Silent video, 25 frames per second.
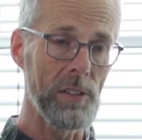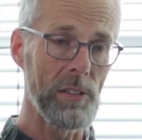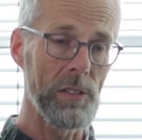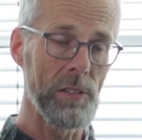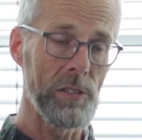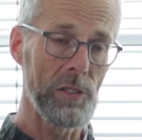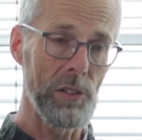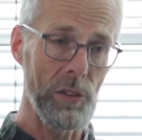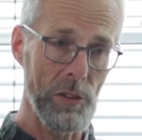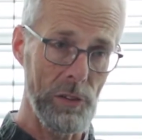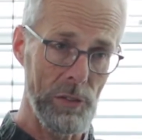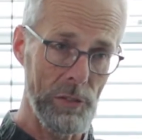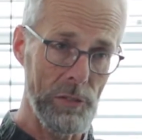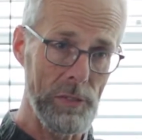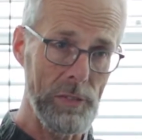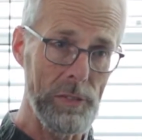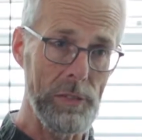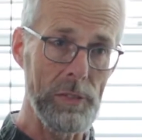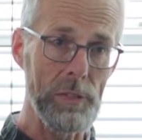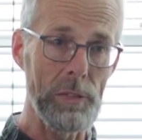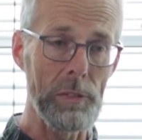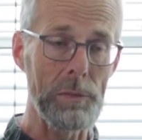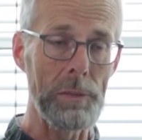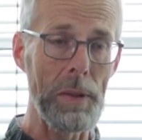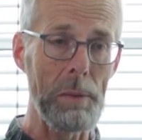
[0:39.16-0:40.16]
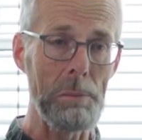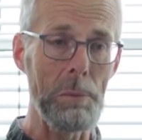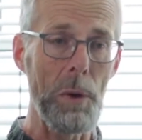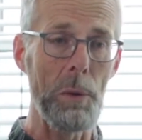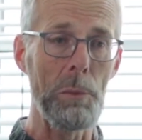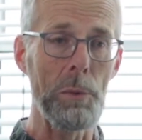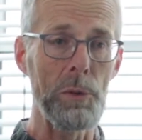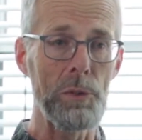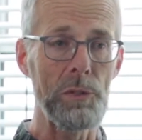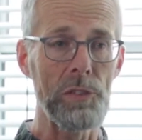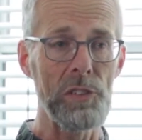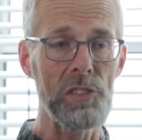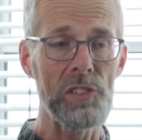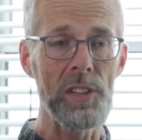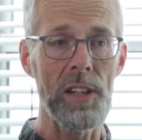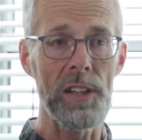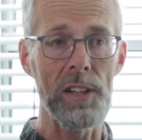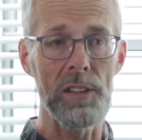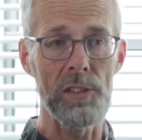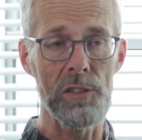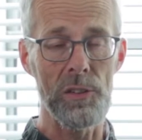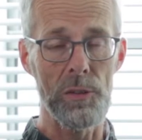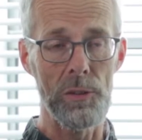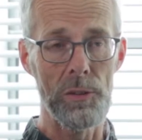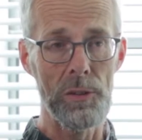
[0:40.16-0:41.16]
sort of from that moment we
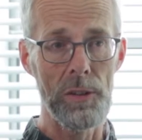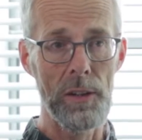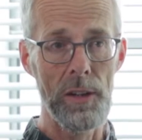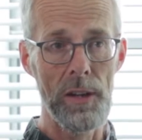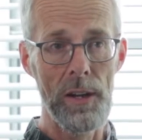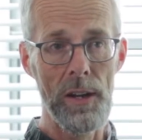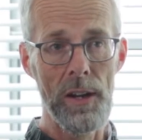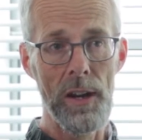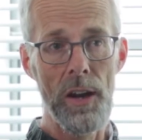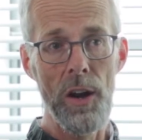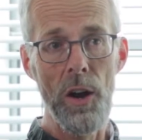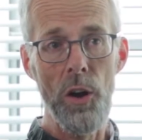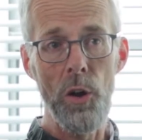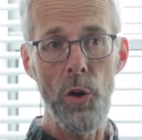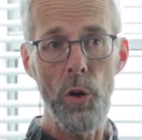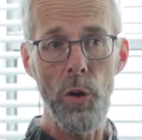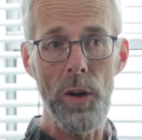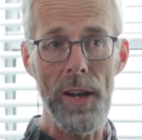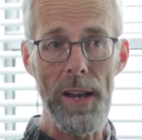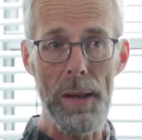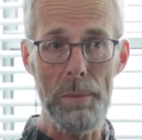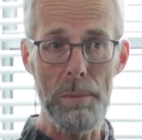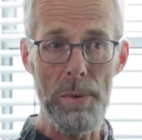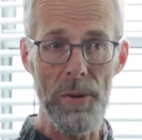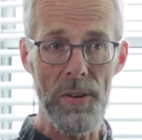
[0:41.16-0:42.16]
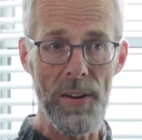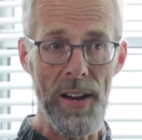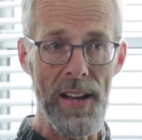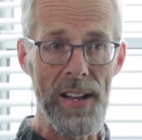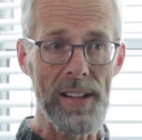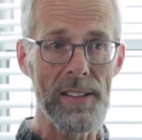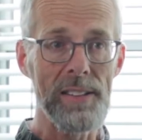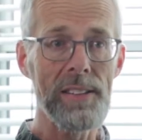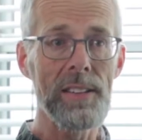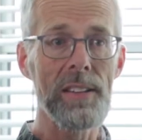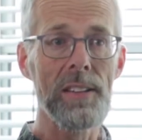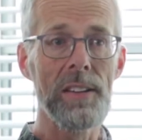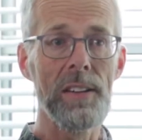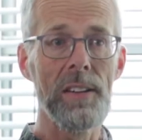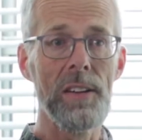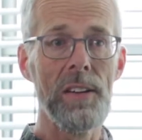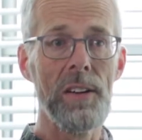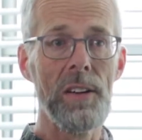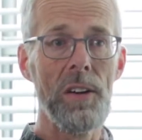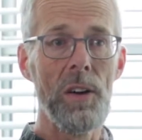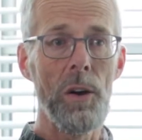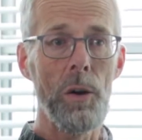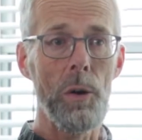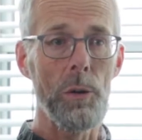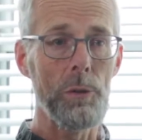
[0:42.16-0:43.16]
started to collaborate
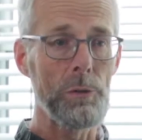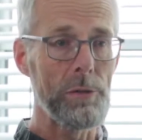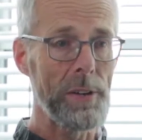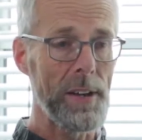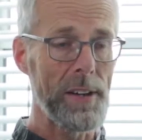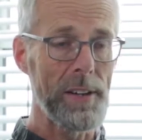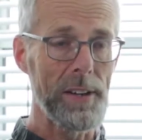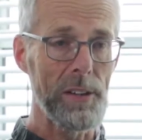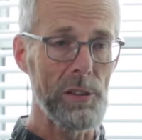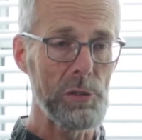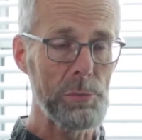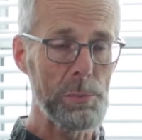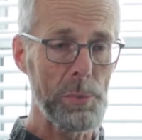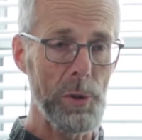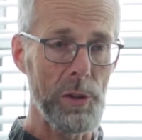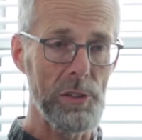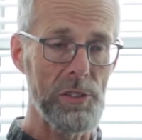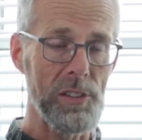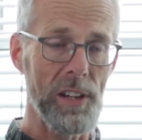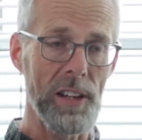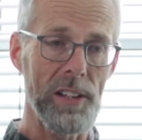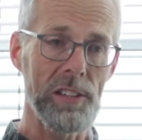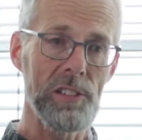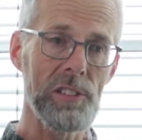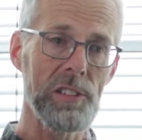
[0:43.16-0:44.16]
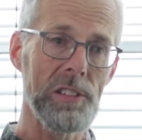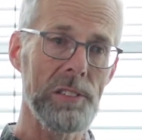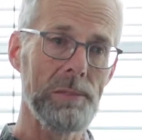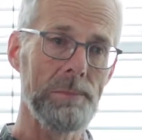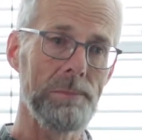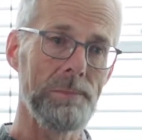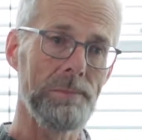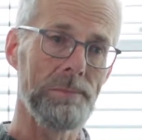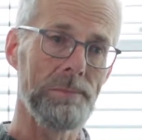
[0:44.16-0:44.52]
on various projects.